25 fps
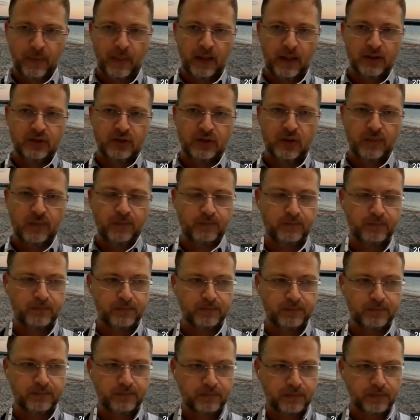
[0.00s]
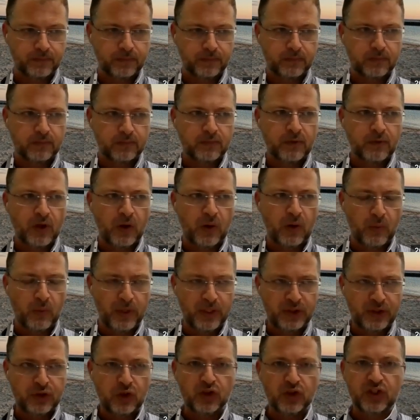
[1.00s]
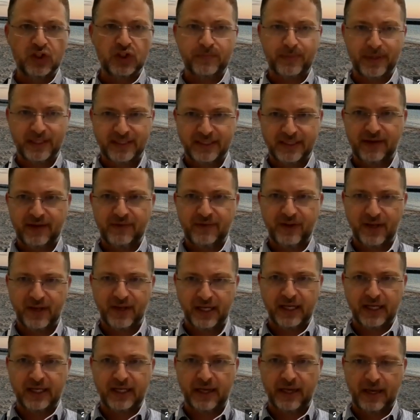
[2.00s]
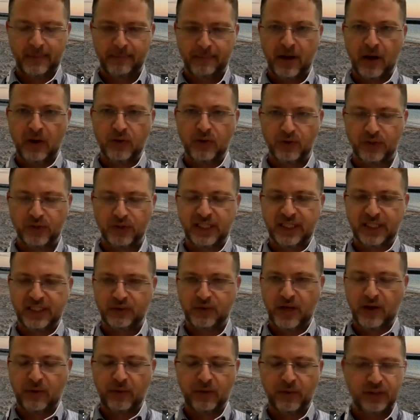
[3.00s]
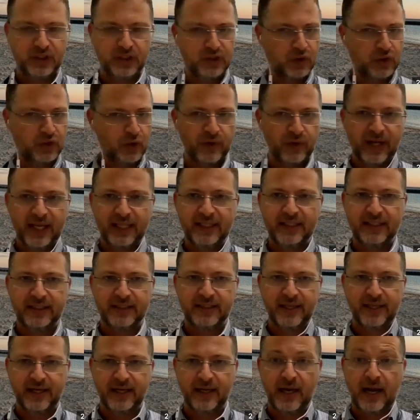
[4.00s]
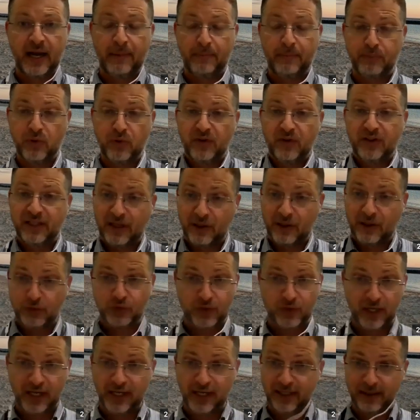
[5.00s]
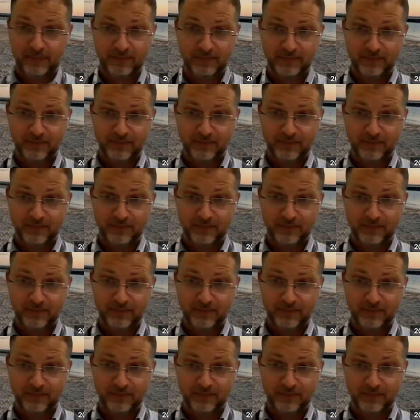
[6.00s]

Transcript: So we thought specifically about using a drug which is already there, approved in Australia.